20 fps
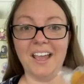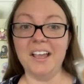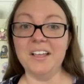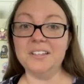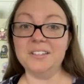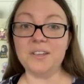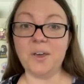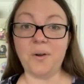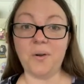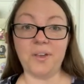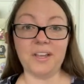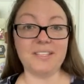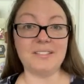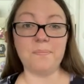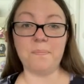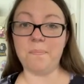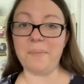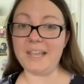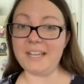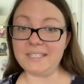So it's
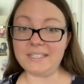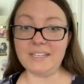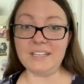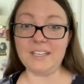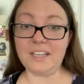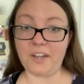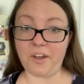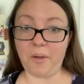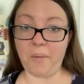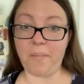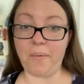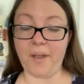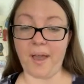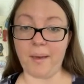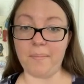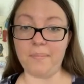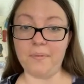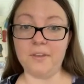basically no prep,